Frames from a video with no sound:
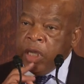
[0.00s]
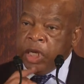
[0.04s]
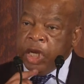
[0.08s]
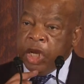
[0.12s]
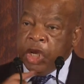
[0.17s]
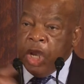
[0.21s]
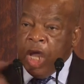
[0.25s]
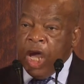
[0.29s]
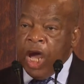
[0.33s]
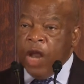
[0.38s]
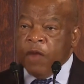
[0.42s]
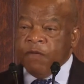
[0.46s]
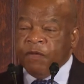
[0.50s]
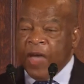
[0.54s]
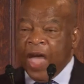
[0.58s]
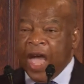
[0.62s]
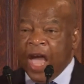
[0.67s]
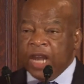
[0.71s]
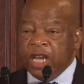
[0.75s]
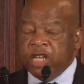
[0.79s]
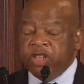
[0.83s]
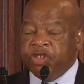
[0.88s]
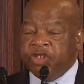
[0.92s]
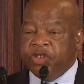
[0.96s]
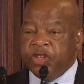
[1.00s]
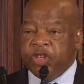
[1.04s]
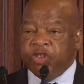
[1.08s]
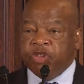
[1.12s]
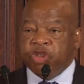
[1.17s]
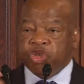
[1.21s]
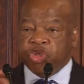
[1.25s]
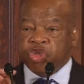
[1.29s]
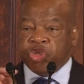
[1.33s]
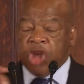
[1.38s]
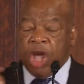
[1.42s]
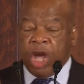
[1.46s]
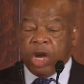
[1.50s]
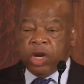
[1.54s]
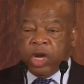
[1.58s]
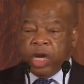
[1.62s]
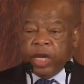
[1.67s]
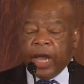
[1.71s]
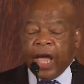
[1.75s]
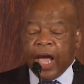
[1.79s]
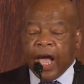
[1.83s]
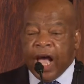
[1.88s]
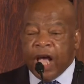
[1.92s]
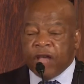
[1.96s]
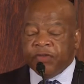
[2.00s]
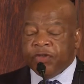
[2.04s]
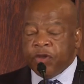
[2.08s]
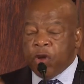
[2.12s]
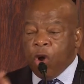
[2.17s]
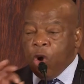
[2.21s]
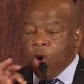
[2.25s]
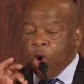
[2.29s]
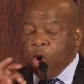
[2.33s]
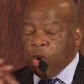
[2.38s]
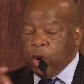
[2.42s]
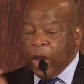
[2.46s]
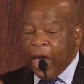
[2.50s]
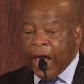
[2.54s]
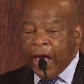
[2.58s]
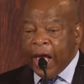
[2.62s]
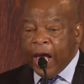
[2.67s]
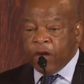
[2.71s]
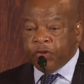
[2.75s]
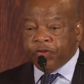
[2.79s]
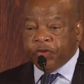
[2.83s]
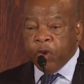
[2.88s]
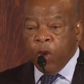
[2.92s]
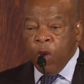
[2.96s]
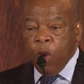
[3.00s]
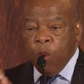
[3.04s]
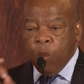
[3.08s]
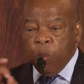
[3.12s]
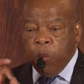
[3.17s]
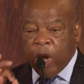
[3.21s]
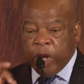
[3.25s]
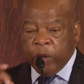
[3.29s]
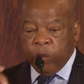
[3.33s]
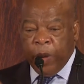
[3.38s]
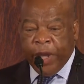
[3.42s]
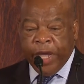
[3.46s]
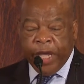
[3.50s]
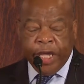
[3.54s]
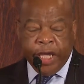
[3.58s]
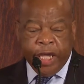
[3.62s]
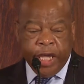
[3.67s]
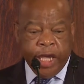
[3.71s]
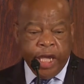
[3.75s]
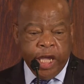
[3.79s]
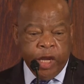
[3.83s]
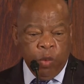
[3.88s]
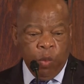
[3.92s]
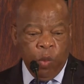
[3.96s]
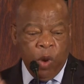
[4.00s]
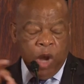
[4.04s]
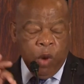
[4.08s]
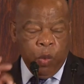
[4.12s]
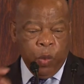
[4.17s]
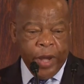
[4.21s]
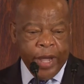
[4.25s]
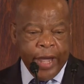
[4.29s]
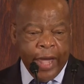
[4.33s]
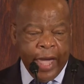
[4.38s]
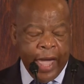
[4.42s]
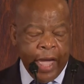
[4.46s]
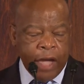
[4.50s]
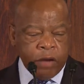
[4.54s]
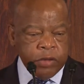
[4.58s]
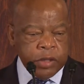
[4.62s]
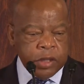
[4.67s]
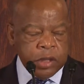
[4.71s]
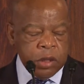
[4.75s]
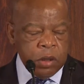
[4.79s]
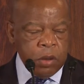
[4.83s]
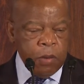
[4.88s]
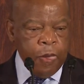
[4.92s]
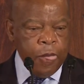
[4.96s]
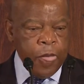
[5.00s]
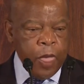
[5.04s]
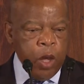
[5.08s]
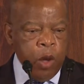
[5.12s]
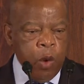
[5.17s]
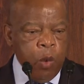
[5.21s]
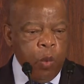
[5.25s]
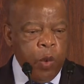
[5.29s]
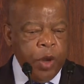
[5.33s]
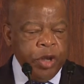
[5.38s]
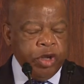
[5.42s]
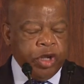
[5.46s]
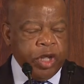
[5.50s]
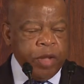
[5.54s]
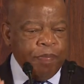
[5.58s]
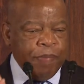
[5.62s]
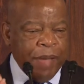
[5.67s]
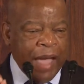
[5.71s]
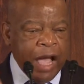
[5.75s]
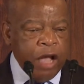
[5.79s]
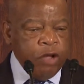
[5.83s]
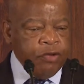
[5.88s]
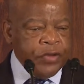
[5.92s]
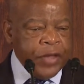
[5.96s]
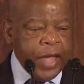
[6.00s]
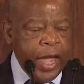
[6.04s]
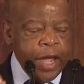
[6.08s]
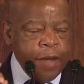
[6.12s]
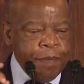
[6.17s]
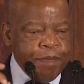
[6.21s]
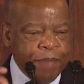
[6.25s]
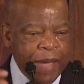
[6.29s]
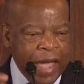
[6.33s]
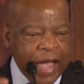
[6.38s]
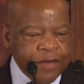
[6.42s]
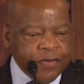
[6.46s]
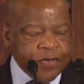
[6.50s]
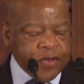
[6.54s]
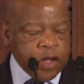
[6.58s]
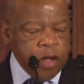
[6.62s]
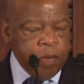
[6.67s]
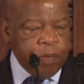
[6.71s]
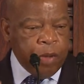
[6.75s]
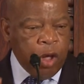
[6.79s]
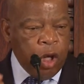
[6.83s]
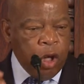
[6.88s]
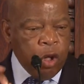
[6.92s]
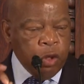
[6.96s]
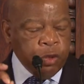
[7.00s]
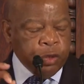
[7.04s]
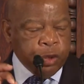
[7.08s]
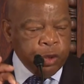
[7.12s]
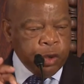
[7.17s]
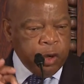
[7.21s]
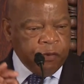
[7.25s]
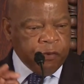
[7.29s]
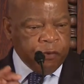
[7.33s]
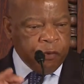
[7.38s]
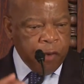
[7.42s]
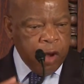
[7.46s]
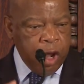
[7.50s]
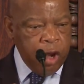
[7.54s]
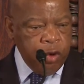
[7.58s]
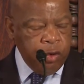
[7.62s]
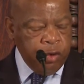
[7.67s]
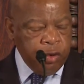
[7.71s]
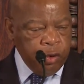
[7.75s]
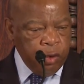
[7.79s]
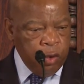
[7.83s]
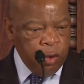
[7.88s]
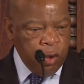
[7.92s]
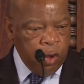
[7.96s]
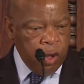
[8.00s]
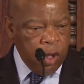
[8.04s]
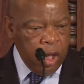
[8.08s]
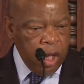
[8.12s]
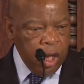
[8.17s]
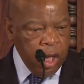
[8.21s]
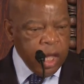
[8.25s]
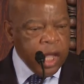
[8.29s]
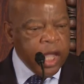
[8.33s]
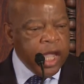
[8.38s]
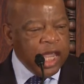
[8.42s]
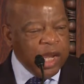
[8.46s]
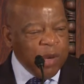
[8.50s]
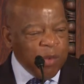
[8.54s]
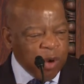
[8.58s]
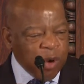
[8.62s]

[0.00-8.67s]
in the nonviolent sense, a shotgun house, an old house, one way in, one way out, where you can bounce a basketball through the front door, and it